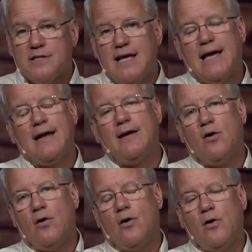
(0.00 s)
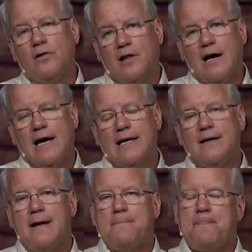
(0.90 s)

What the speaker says: that online,